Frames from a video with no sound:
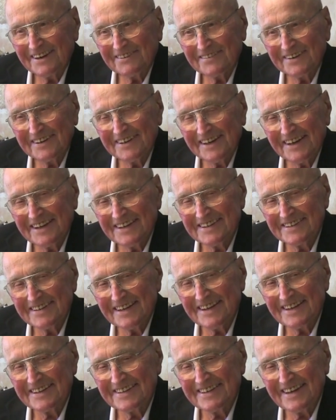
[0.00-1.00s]
running for United
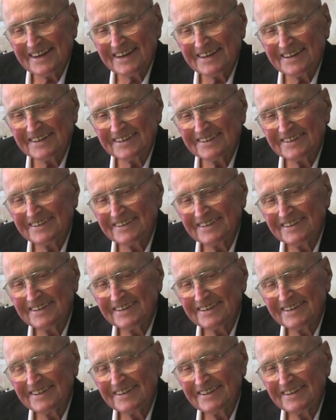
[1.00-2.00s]
States Senator.
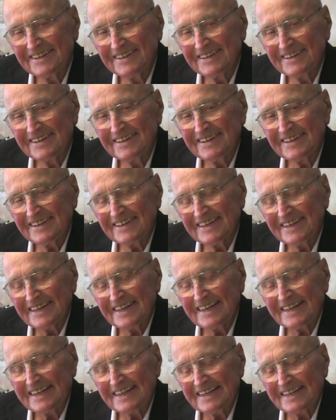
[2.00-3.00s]

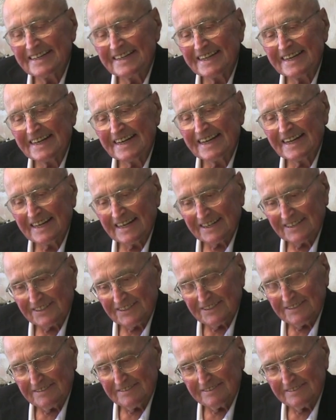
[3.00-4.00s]
And in that
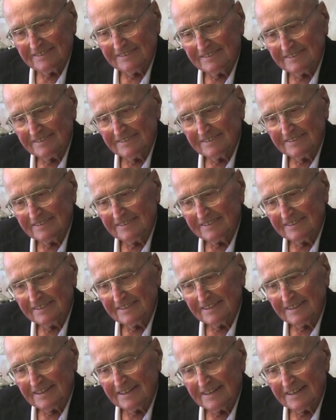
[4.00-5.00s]
election,
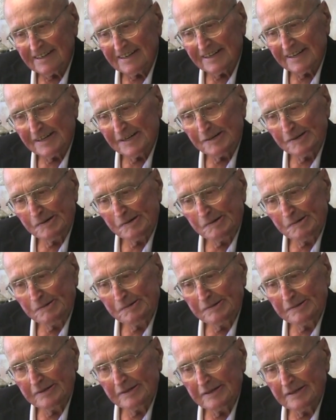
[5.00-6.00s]
uh,
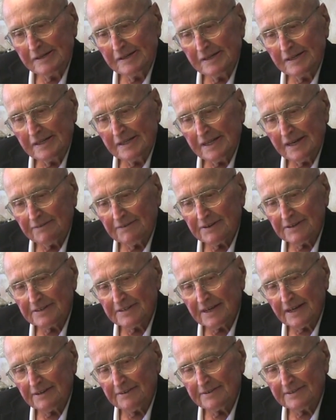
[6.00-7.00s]
there were
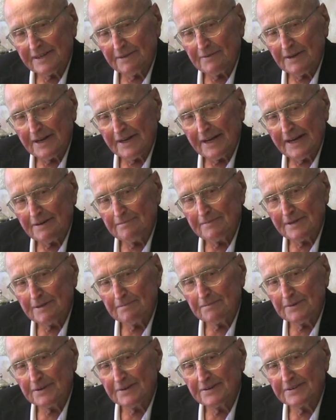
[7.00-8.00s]
79
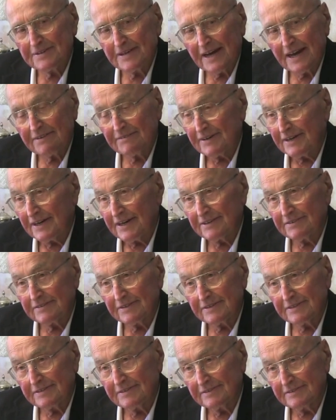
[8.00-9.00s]
members out of
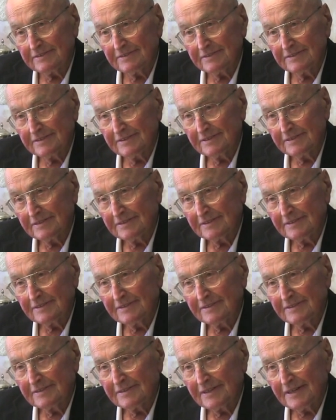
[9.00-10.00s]
100
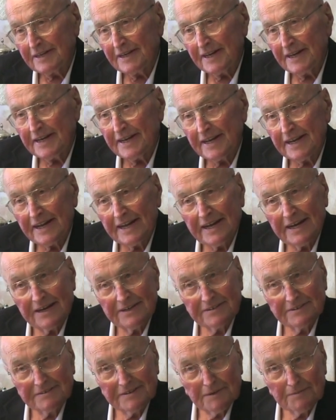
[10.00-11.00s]
in the Indiana
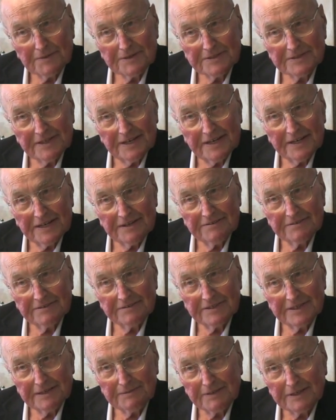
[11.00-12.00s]
House of Representatives
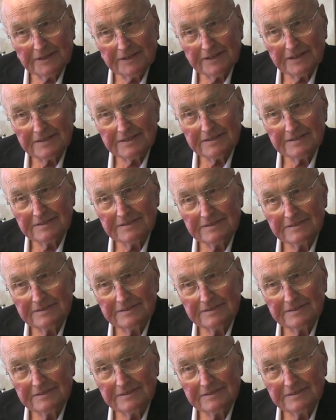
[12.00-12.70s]
who were Democrats.